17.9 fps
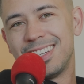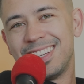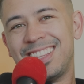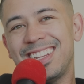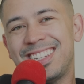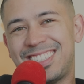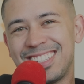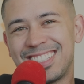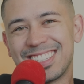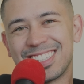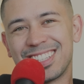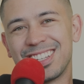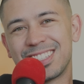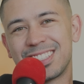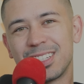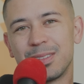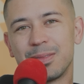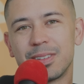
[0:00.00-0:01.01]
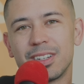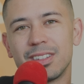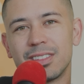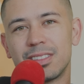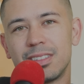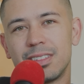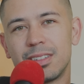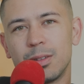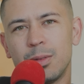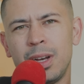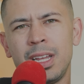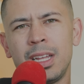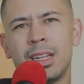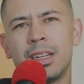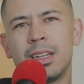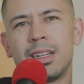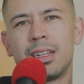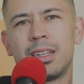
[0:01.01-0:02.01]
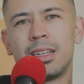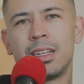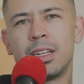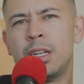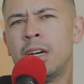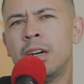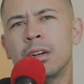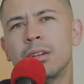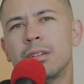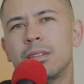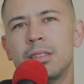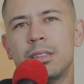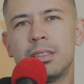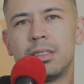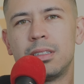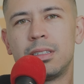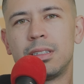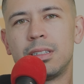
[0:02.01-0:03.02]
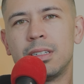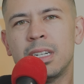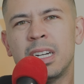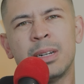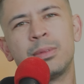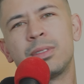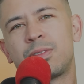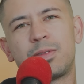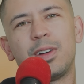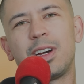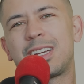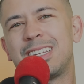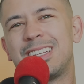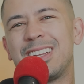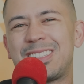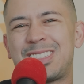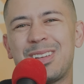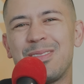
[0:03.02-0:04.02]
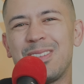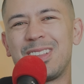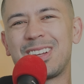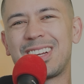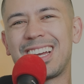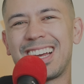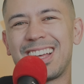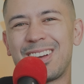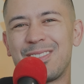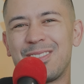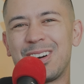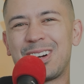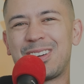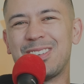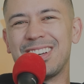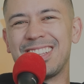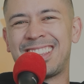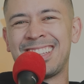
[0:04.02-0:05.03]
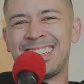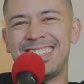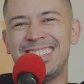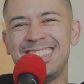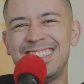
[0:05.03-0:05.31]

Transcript: And then she just looks at him and goes, what? No. I'm just f***ing with some other guy that I work with.